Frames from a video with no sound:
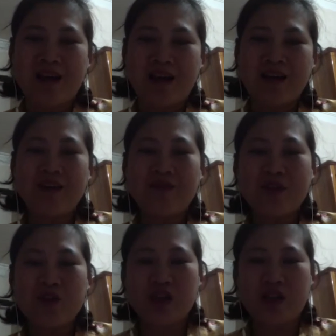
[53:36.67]
in the
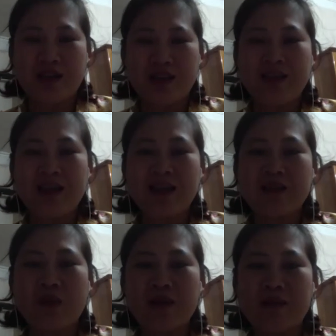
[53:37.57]
future, I think that
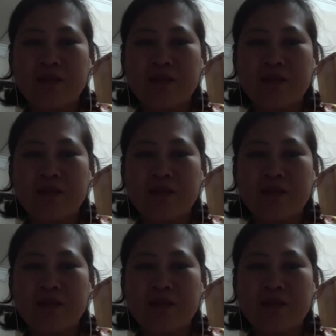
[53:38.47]
when